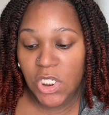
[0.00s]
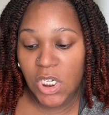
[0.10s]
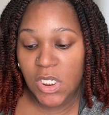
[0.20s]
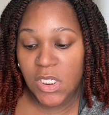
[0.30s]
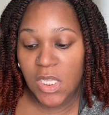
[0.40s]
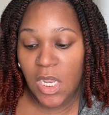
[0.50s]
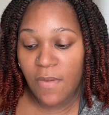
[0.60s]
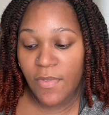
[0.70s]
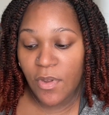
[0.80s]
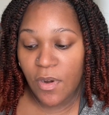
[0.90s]
Judges
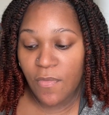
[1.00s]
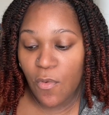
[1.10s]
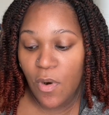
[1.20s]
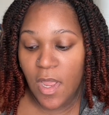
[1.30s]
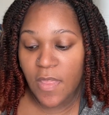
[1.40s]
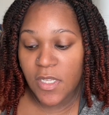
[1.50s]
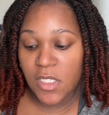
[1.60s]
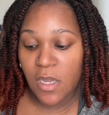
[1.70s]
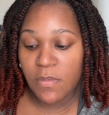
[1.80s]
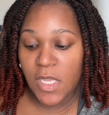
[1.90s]
11:34, and then
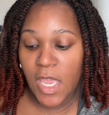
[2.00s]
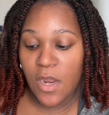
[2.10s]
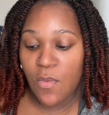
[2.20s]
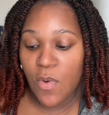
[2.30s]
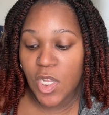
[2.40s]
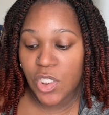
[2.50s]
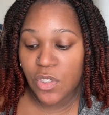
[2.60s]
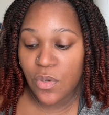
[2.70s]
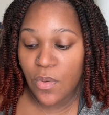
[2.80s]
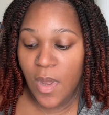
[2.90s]
Psalms
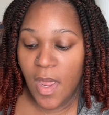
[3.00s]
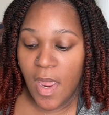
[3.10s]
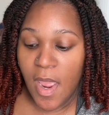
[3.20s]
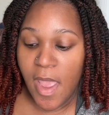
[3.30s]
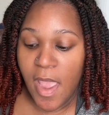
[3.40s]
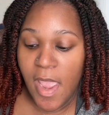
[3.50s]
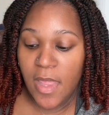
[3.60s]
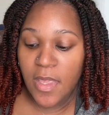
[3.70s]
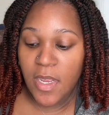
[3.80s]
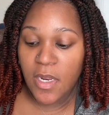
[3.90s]
81:2, and
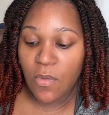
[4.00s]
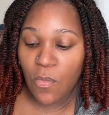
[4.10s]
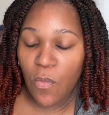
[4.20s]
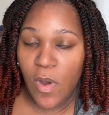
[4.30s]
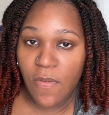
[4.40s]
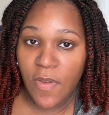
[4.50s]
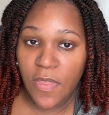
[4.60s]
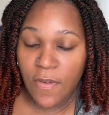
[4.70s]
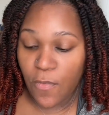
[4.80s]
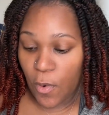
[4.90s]
then
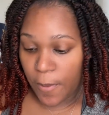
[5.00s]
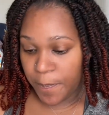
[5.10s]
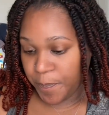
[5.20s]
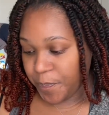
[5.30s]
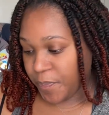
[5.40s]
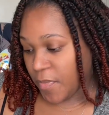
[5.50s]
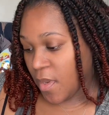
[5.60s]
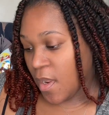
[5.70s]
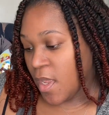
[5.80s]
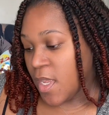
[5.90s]
154.
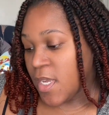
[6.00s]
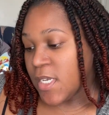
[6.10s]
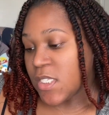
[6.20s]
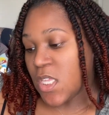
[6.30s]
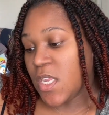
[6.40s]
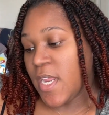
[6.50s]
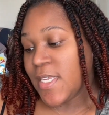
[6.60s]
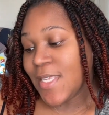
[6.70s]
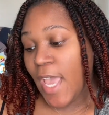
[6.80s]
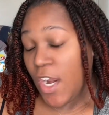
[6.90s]
So the
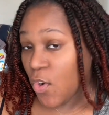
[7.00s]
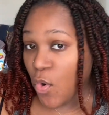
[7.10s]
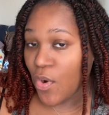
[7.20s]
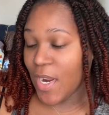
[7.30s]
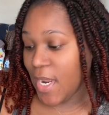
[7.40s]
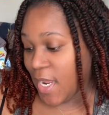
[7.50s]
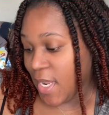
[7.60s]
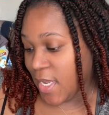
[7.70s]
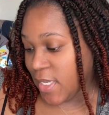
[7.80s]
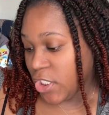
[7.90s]
next category
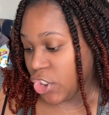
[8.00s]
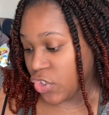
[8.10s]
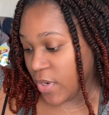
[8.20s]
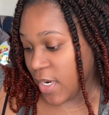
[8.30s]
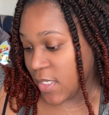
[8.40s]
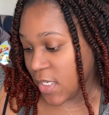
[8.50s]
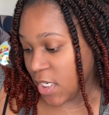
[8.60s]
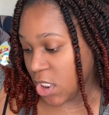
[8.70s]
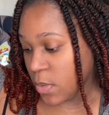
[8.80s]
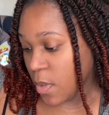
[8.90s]
is strings, an
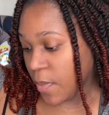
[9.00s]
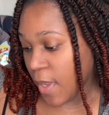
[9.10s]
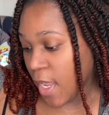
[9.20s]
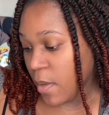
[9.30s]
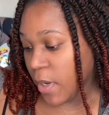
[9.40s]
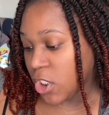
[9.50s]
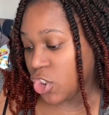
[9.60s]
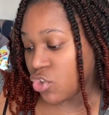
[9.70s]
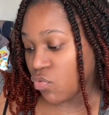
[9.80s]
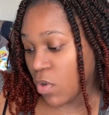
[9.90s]
instrument played by
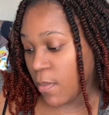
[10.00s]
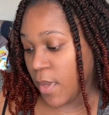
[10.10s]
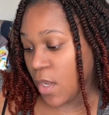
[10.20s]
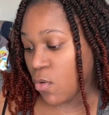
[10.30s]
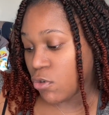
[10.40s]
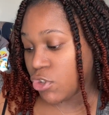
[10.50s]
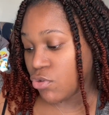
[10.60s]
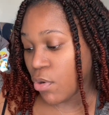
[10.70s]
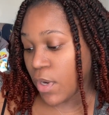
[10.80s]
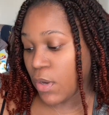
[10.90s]
strumming or
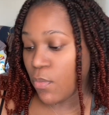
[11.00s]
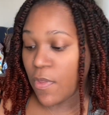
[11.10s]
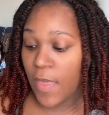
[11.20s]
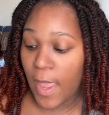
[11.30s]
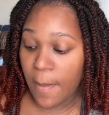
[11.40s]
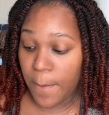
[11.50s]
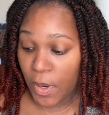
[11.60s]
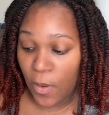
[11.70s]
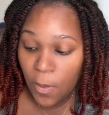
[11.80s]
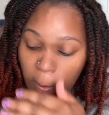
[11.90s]
stroking with a
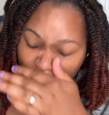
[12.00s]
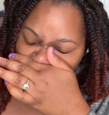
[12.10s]
bow.